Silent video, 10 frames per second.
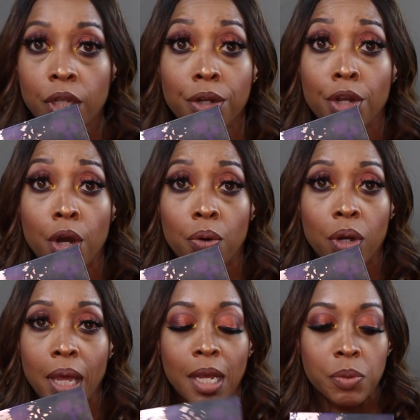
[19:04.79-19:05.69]
No,
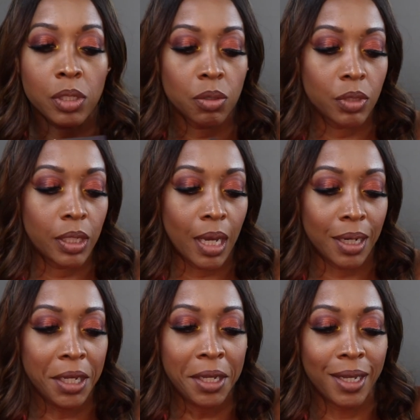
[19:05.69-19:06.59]
absolutely not.
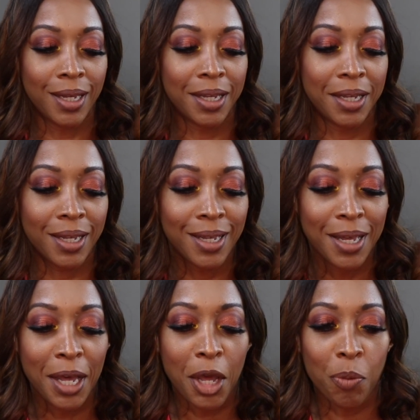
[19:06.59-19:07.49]

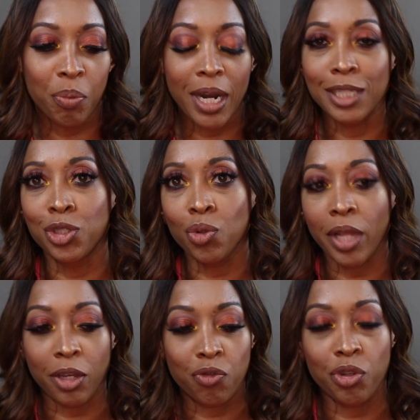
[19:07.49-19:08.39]
But I do
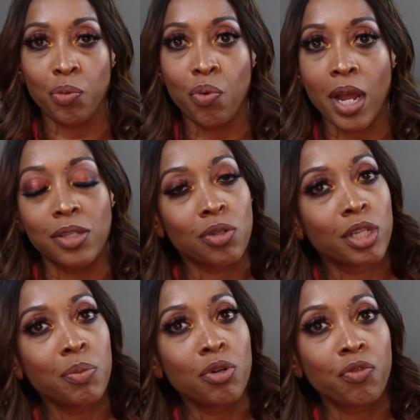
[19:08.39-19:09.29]
like it for the price. So
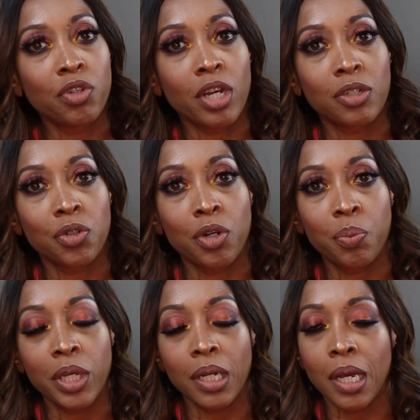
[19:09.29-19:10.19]
let me know if you guys are going to
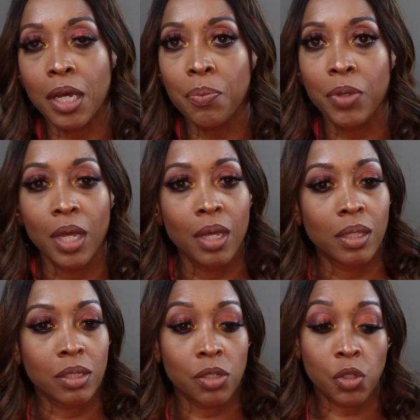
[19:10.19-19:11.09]
pick it up.
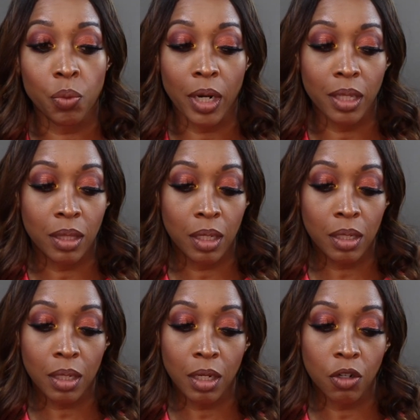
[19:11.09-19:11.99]
This is what I
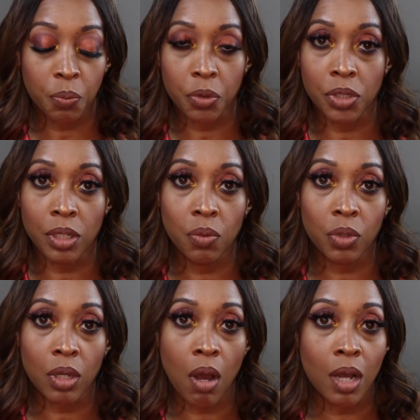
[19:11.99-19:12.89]
think of Proceed
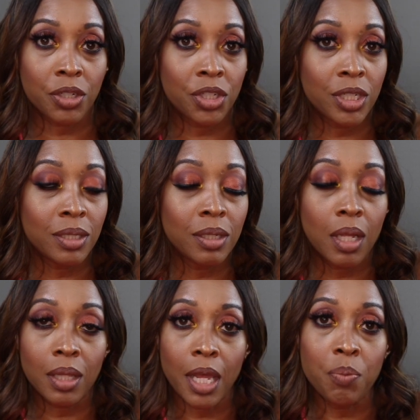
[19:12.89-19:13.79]
with Caution.
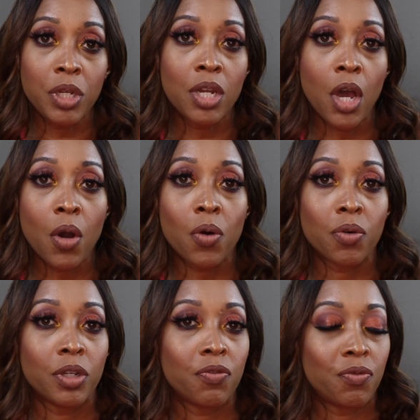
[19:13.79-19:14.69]
Let me
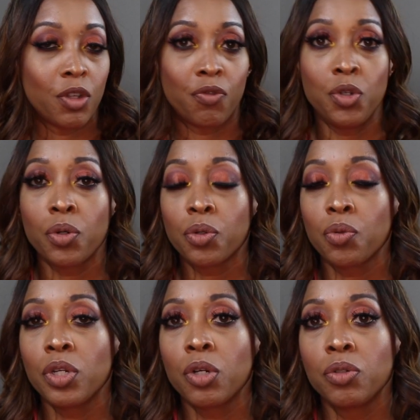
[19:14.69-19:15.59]
know if you
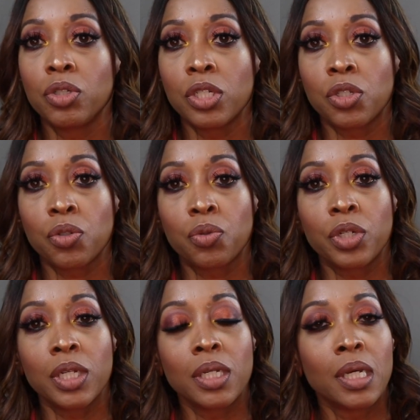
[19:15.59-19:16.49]
agree or you
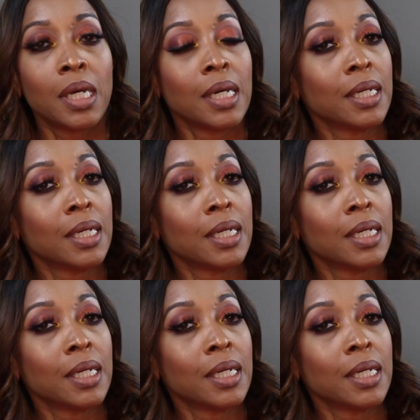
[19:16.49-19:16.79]
disagree.